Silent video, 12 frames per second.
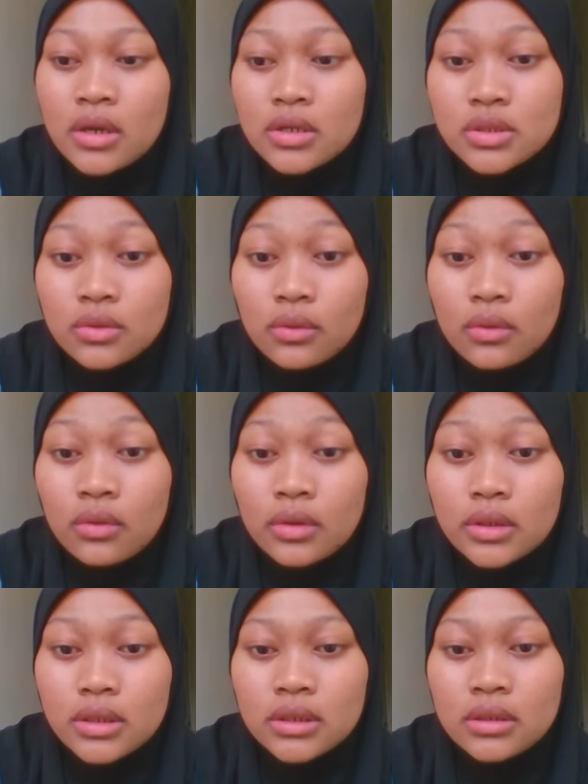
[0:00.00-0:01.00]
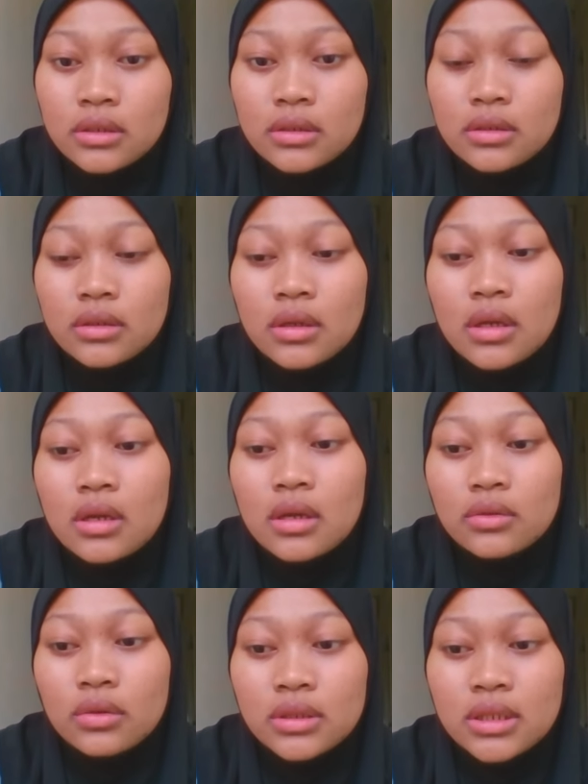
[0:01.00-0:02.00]
So the
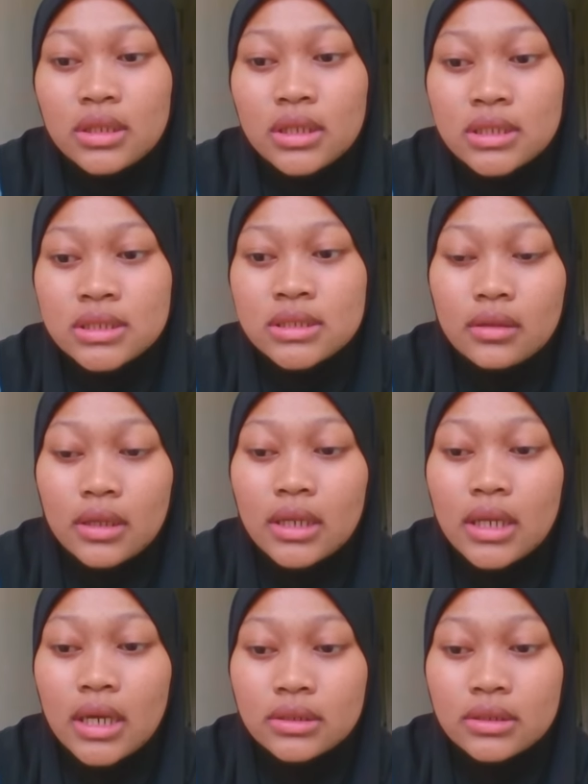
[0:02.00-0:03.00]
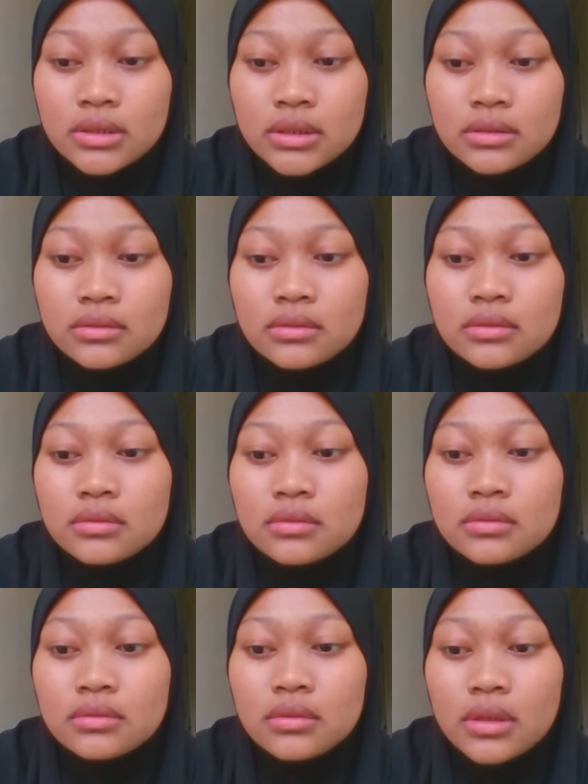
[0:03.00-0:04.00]
total is
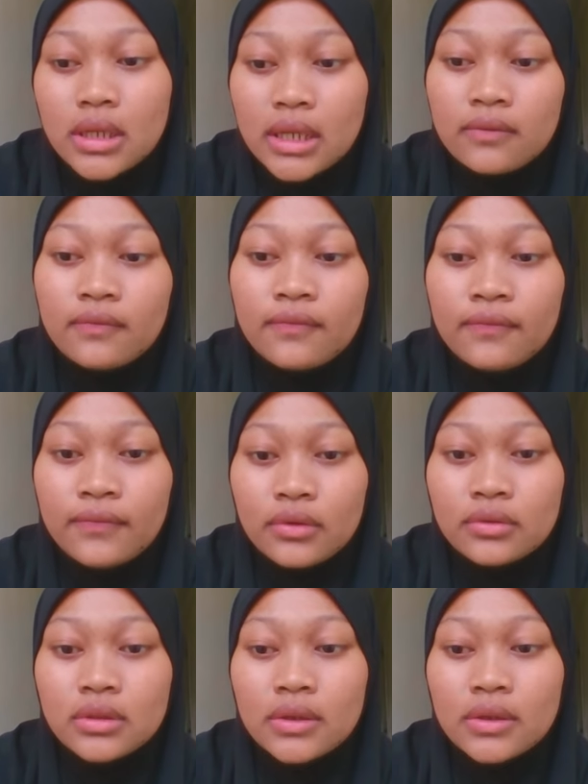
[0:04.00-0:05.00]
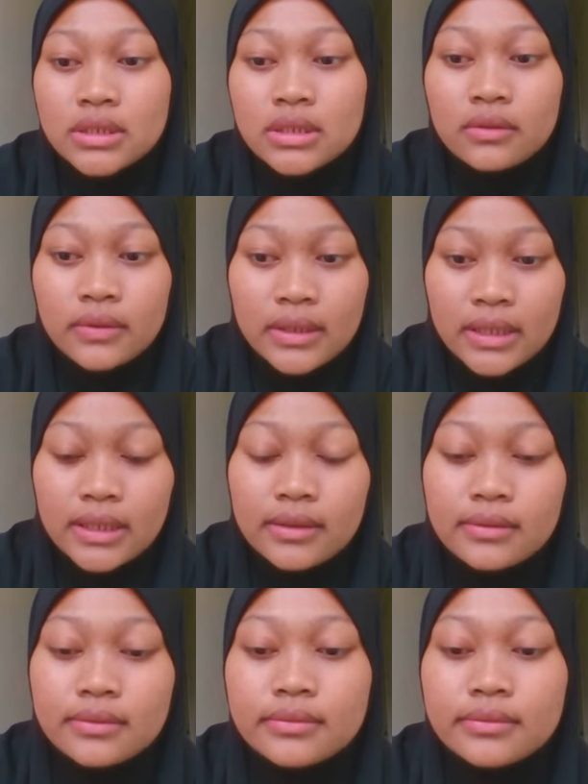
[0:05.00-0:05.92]
804,000 ringgit.